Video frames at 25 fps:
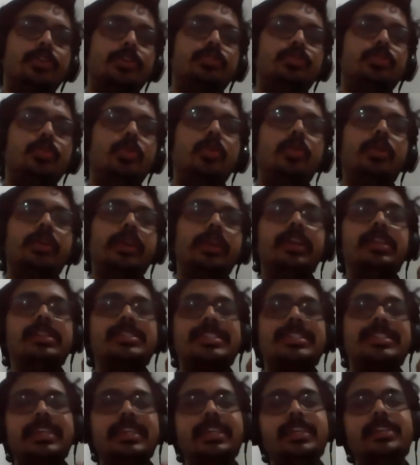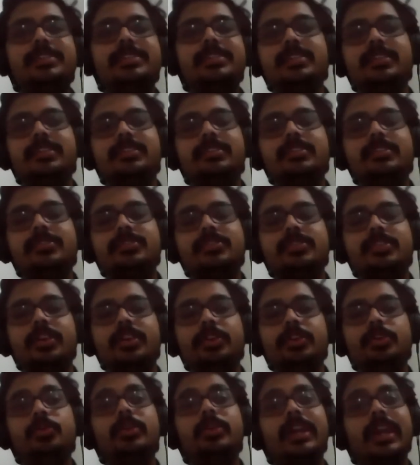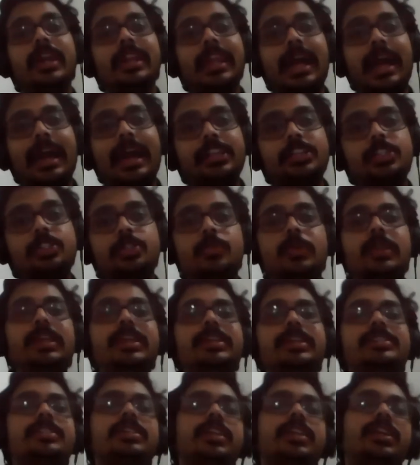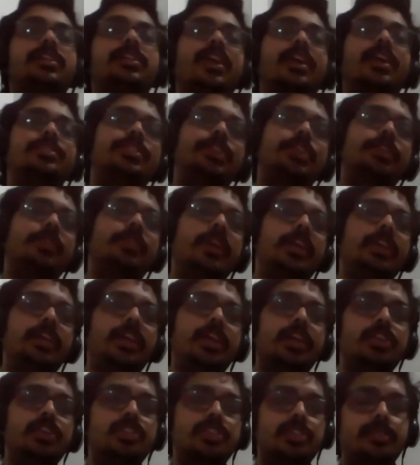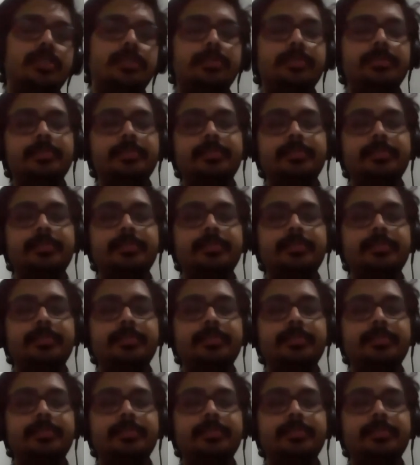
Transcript: So in seasons, you can actually see a drastic variation.